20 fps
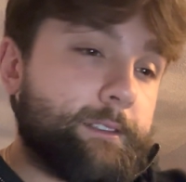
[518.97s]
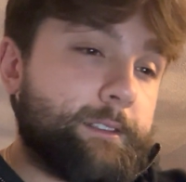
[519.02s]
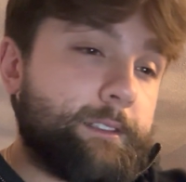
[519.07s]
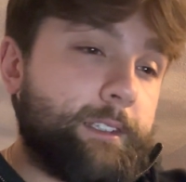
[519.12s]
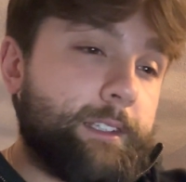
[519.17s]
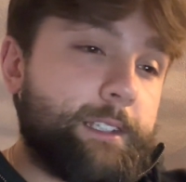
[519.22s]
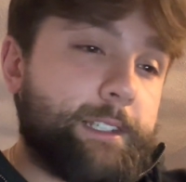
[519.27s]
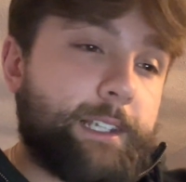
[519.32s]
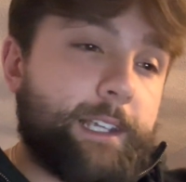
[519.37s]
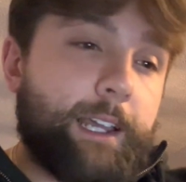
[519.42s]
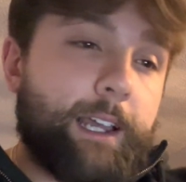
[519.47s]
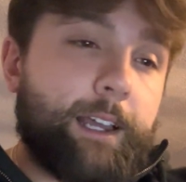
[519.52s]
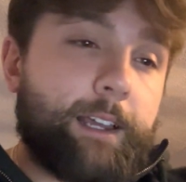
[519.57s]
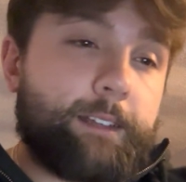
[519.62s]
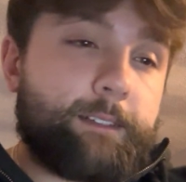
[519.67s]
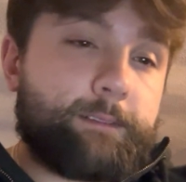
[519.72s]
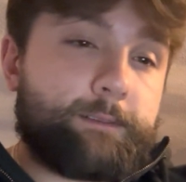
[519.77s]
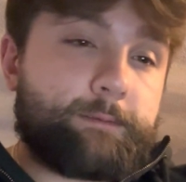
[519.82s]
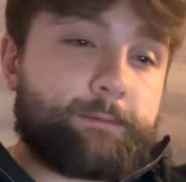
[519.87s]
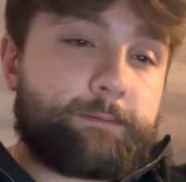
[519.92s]
He's got,
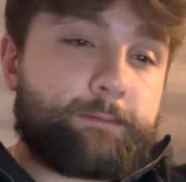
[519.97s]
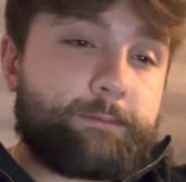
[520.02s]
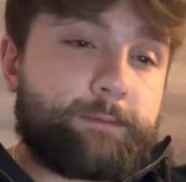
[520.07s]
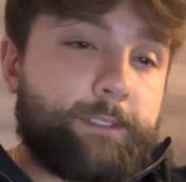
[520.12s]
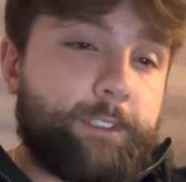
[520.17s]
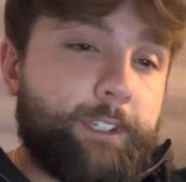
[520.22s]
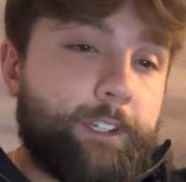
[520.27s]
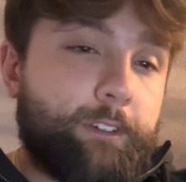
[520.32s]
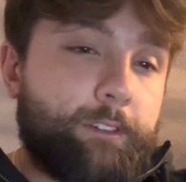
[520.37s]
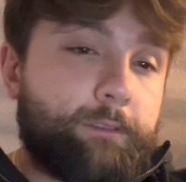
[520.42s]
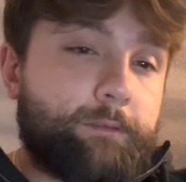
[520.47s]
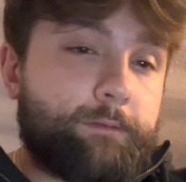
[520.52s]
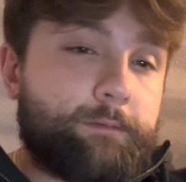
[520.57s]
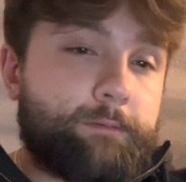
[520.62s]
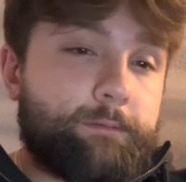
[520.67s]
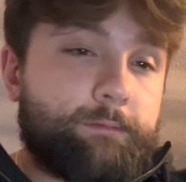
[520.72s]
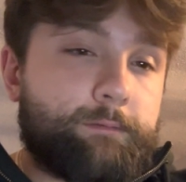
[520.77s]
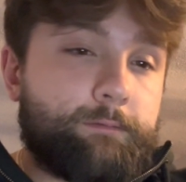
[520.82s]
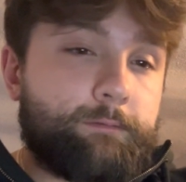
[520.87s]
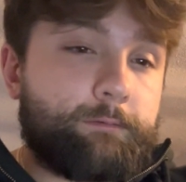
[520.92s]

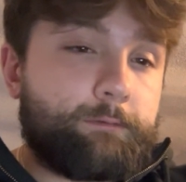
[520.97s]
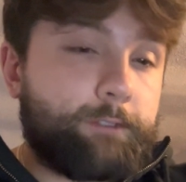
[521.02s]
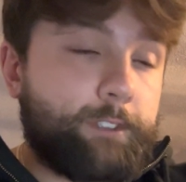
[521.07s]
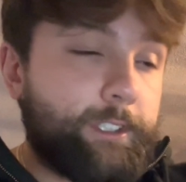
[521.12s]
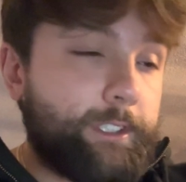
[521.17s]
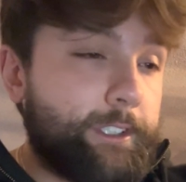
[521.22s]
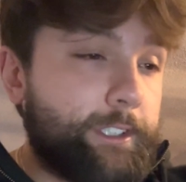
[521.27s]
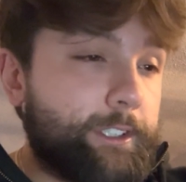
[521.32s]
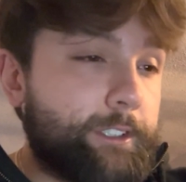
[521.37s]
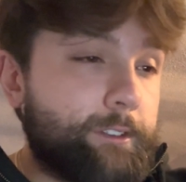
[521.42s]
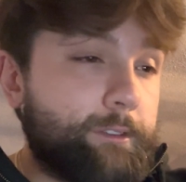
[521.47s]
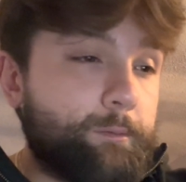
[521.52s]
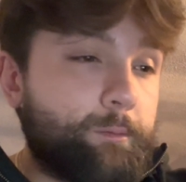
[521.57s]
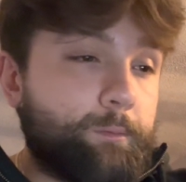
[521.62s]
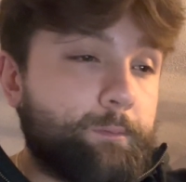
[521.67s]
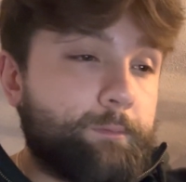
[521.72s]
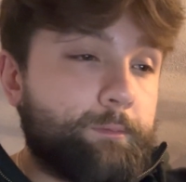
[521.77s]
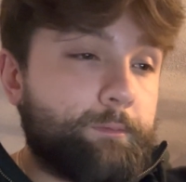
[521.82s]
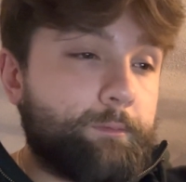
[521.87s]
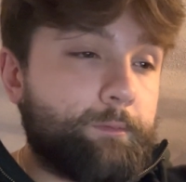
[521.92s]
really good
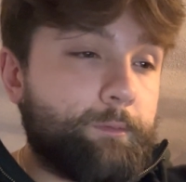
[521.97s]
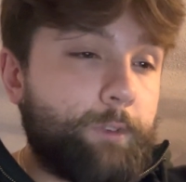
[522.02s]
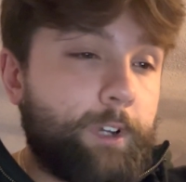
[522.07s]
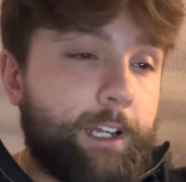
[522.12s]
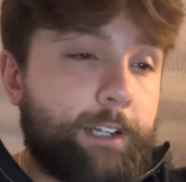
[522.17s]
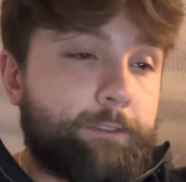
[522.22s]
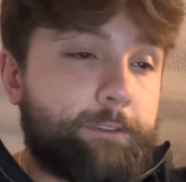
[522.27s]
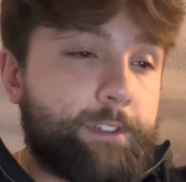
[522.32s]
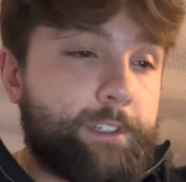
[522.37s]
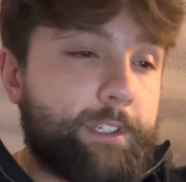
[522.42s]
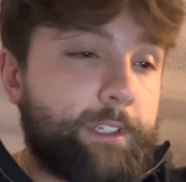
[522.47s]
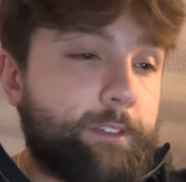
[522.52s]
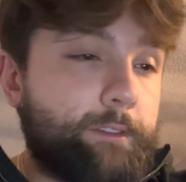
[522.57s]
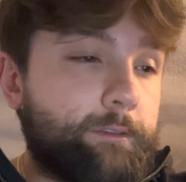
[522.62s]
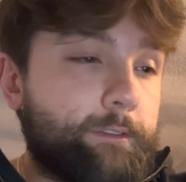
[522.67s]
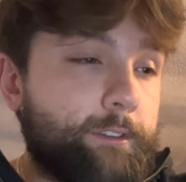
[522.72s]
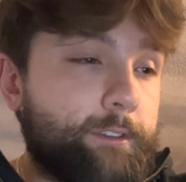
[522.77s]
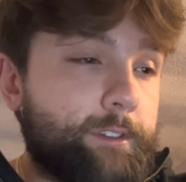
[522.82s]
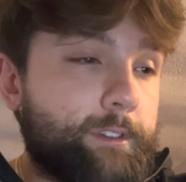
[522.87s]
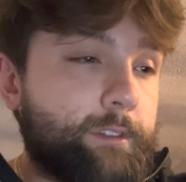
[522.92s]
wide
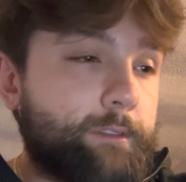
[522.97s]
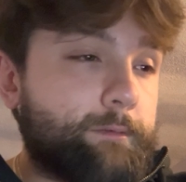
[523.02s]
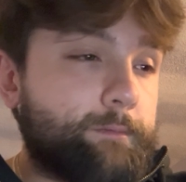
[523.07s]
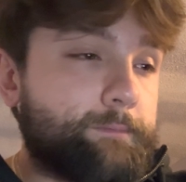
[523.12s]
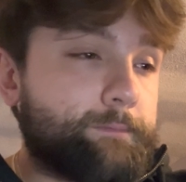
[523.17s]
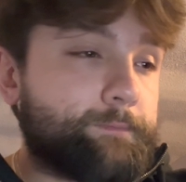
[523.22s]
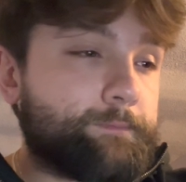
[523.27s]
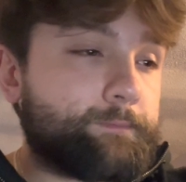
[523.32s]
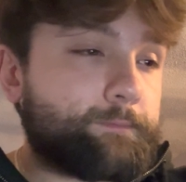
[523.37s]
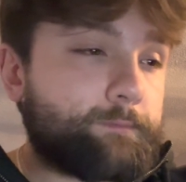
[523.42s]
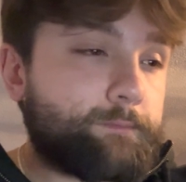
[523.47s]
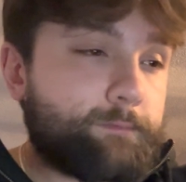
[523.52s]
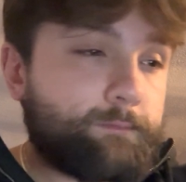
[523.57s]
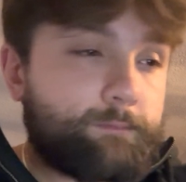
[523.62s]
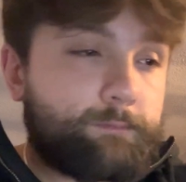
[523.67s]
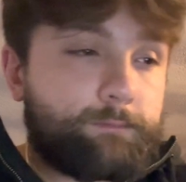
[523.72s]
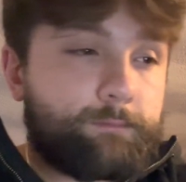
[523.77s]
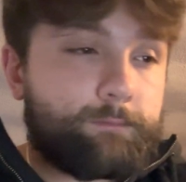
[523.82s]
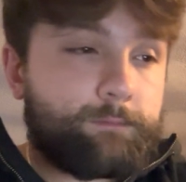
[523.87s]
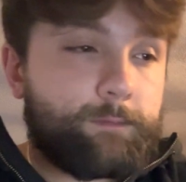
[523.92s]
receivers.
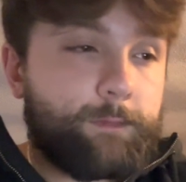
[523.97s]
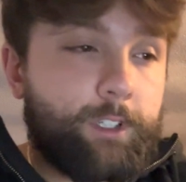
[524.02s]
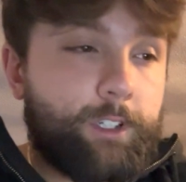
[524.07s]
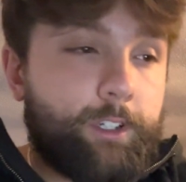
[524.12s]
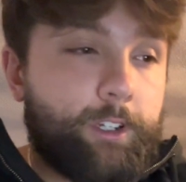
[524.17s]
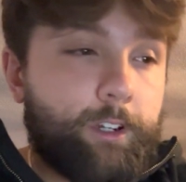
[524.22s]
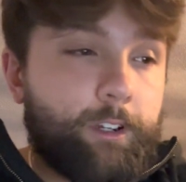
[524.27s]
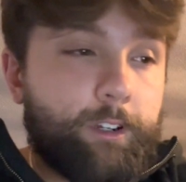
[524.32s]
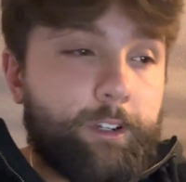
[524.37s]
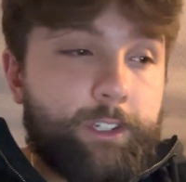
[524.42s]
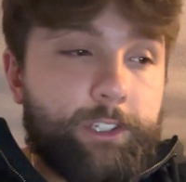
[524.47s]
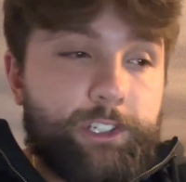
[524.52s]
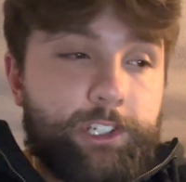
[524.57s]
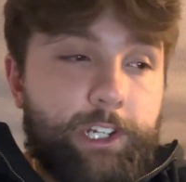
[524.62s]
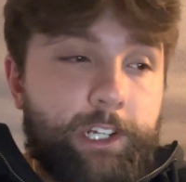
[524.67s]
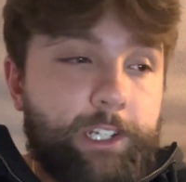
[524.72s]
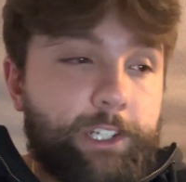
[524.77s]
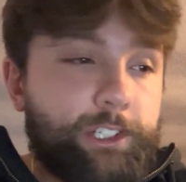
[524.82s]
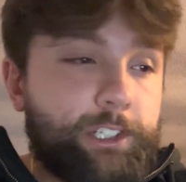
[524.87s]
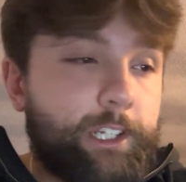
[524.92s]
Kirk,
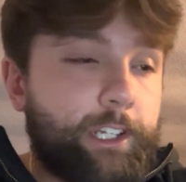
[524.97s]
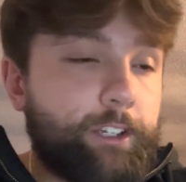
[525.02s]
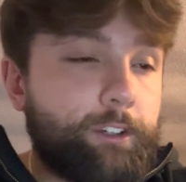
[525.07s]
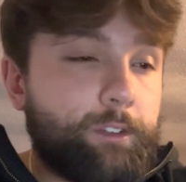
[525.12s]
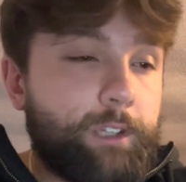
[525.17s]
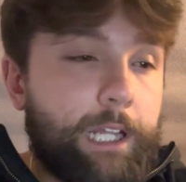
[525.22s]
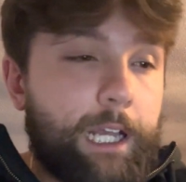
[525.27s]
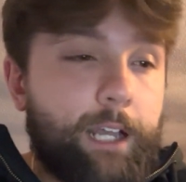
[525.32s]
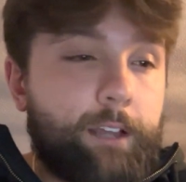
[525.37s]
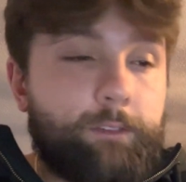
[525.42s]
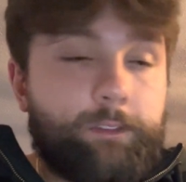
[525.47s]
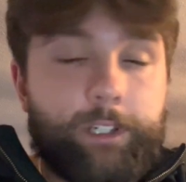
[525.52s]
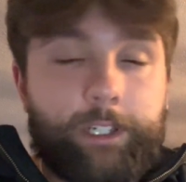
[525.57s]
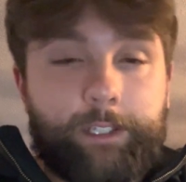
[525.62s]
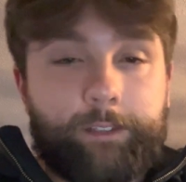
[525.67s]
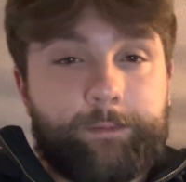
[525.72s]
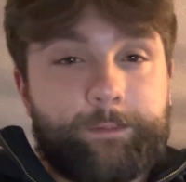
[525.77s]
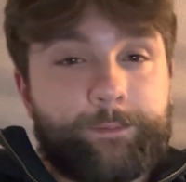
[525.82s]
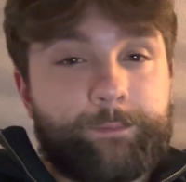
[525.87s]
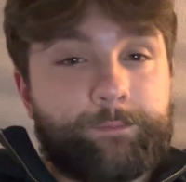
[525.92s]
JJ, Olave.
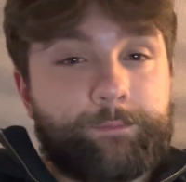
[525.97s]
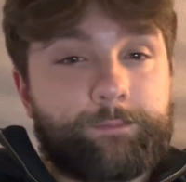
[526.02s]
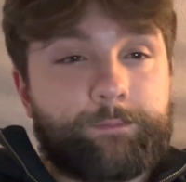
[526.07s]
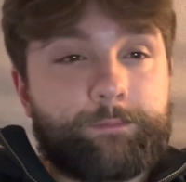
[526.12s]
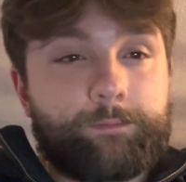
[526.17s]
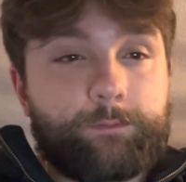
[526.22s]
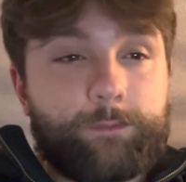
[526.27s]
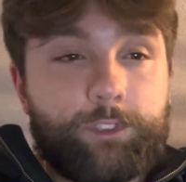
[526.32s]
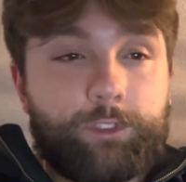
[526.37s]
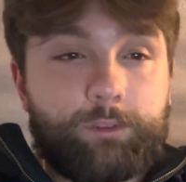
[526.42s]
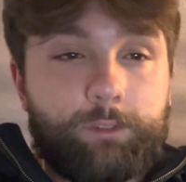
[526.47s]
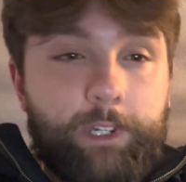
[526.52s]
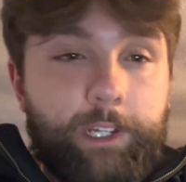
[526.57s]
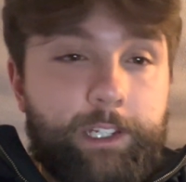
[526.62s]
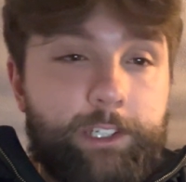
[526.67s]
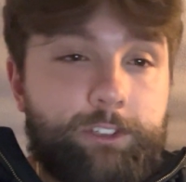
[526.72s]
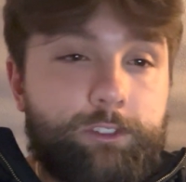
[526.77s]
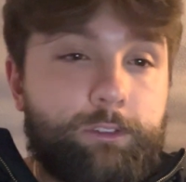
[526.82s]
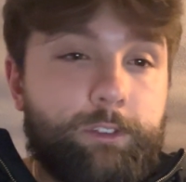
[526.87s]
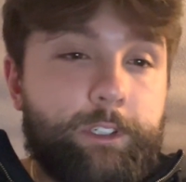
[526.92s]

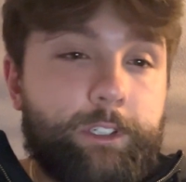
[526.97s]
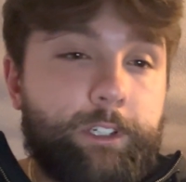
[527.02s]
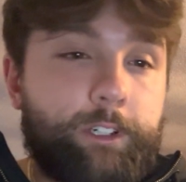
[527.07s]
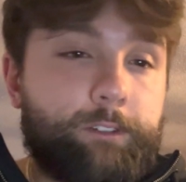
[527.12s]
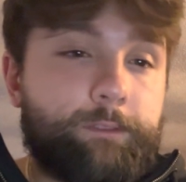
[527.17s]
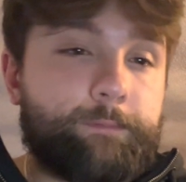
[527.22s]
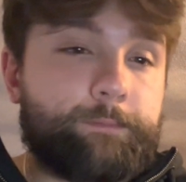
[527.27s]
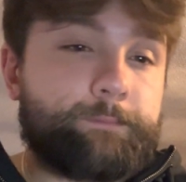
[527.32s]
Great trio.